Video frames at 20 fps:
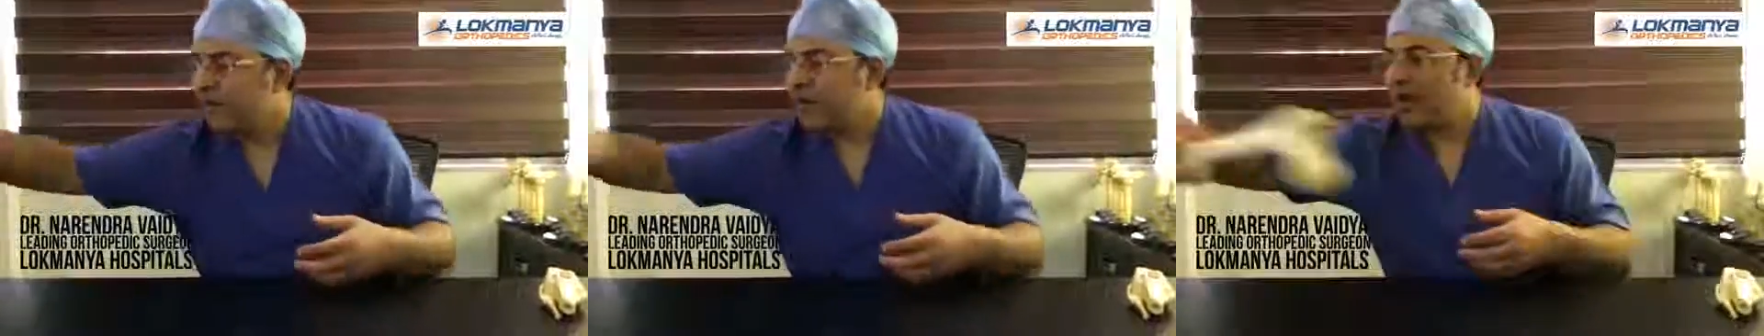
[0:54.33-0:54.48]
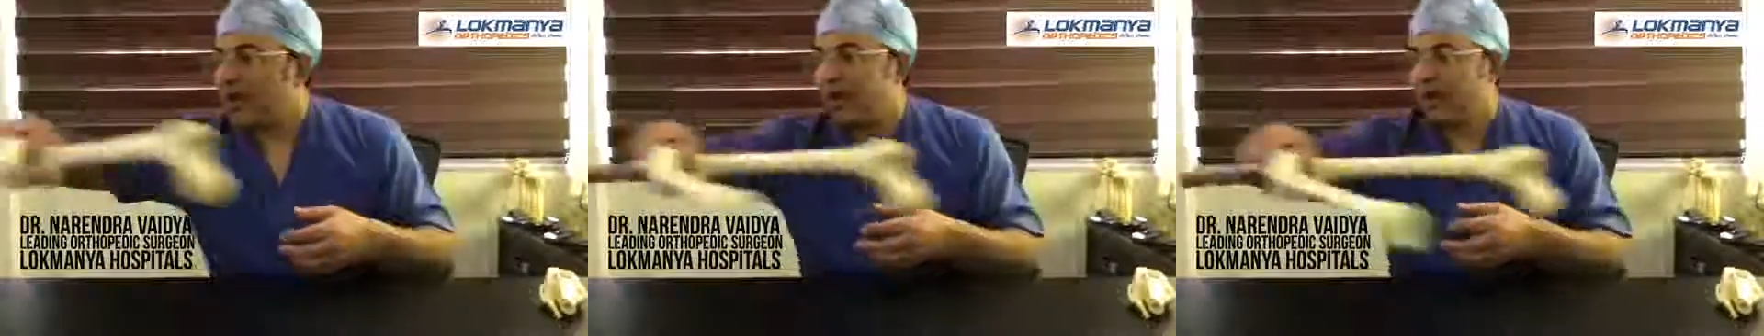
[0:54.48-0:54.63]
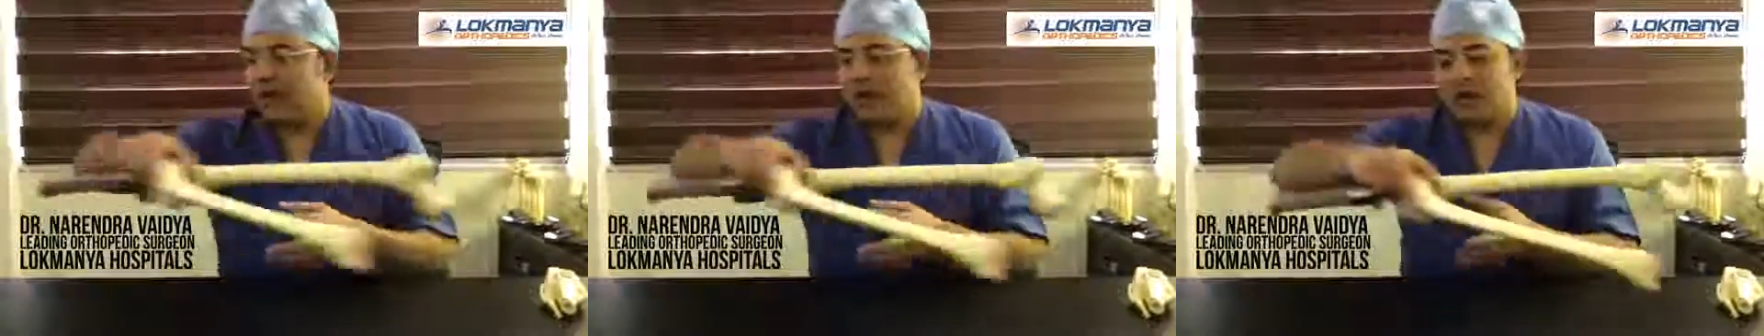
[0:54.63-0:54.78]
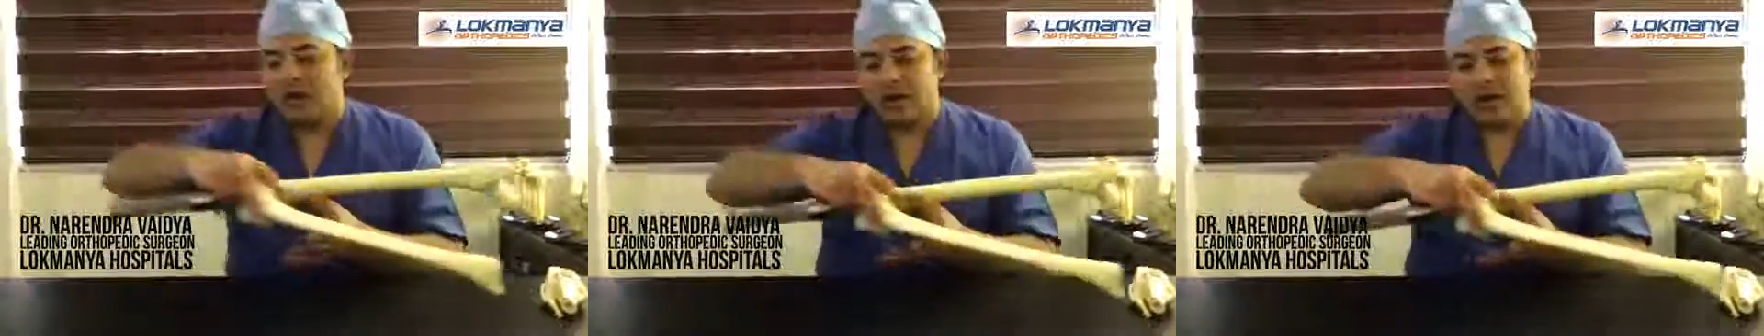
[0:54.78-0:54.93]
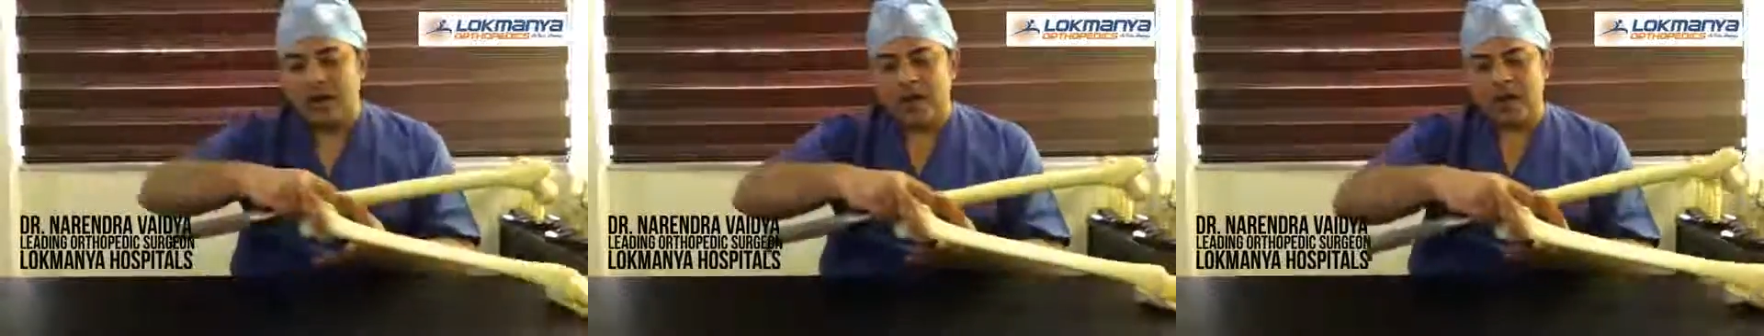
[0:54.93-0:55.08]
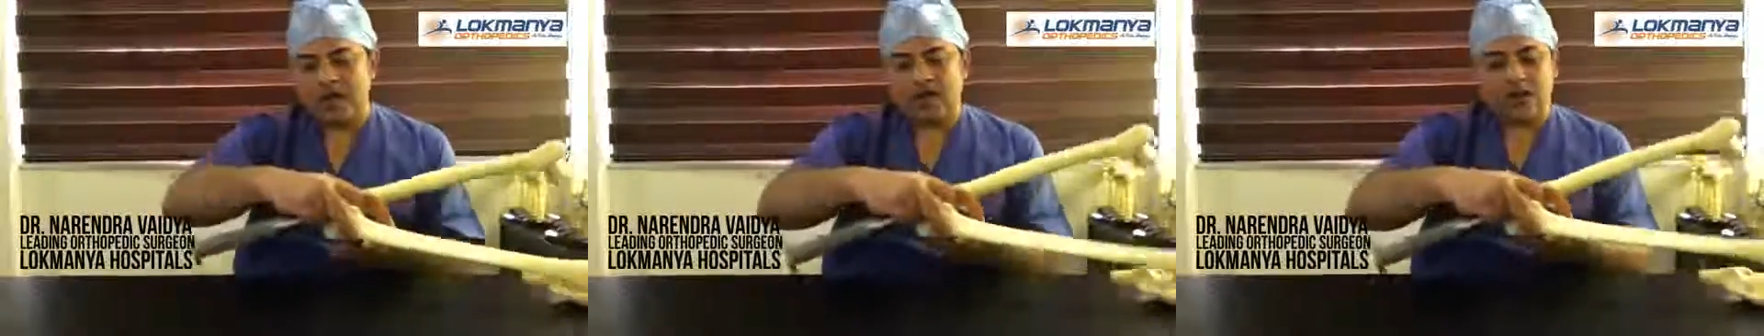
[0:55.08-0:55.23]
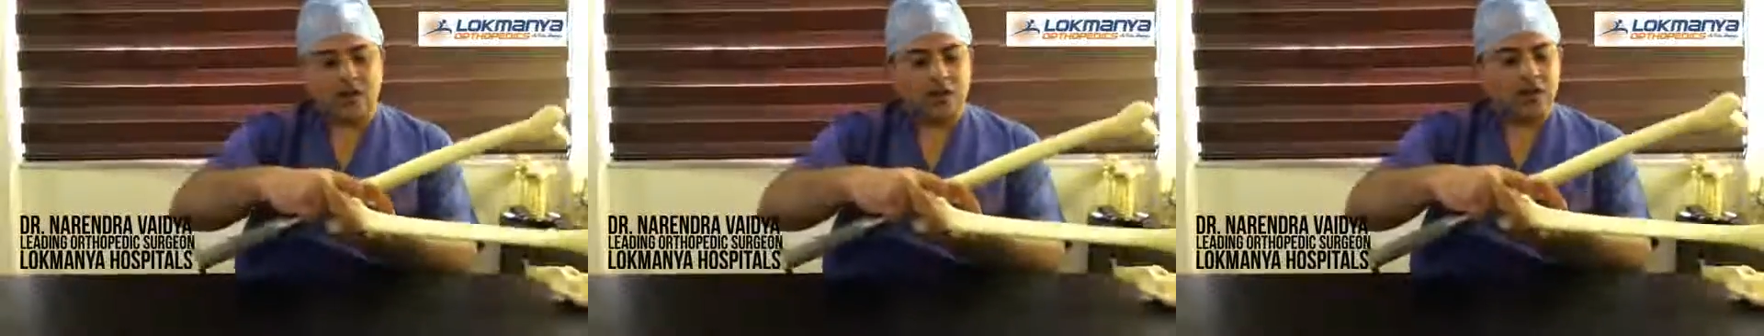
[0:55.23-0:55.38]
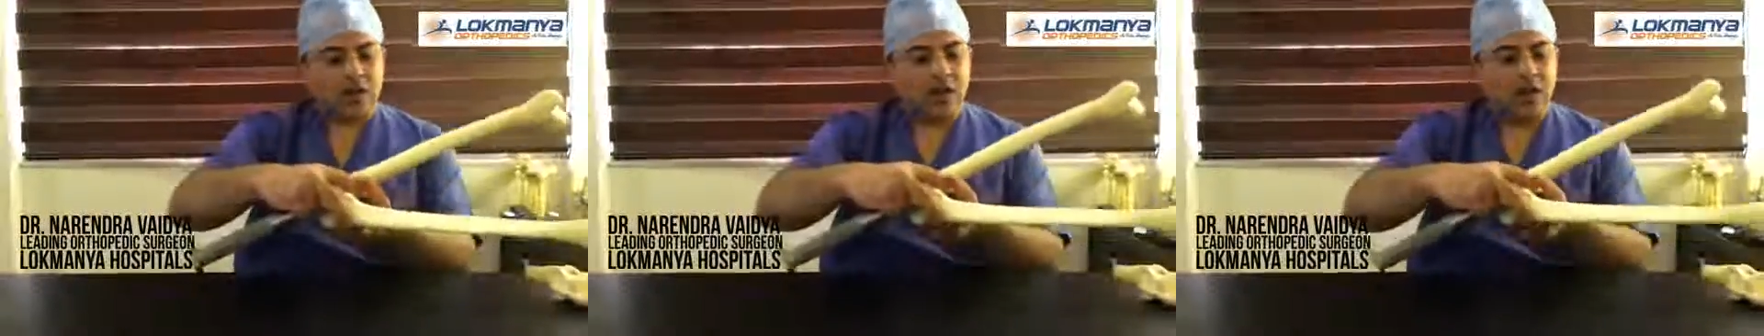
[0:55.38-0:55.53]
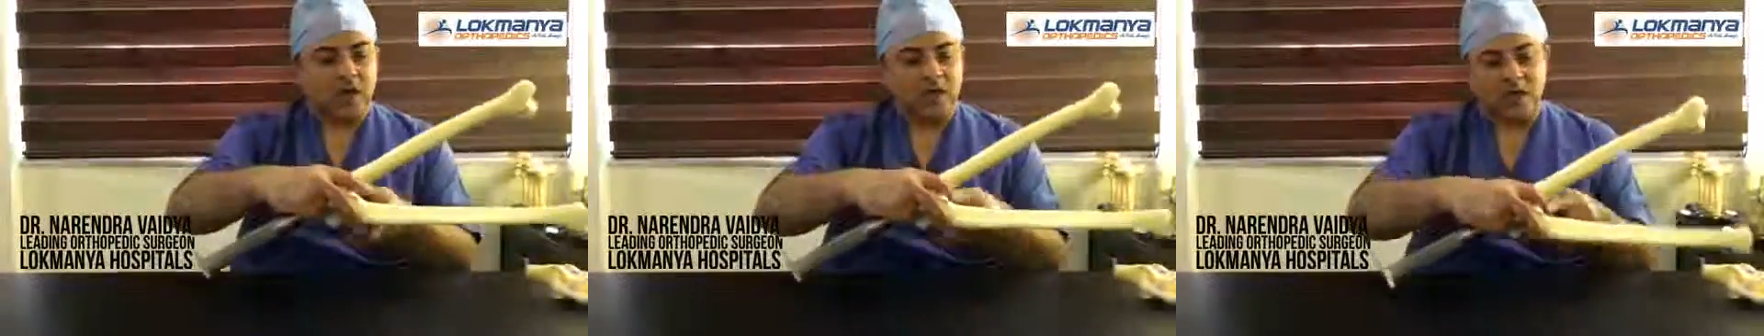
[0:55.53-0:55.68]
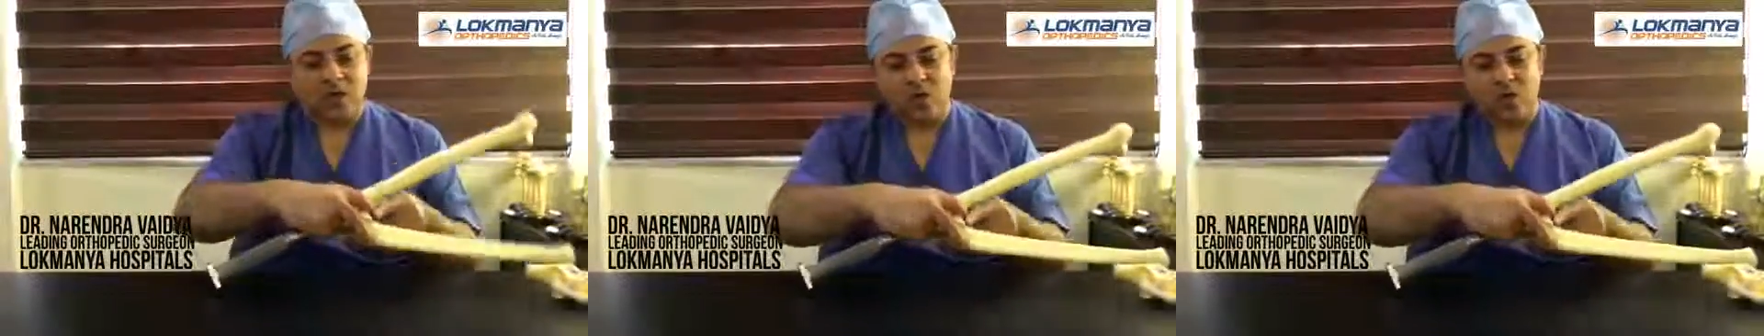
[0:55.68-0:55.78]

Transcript: that earlier surgery,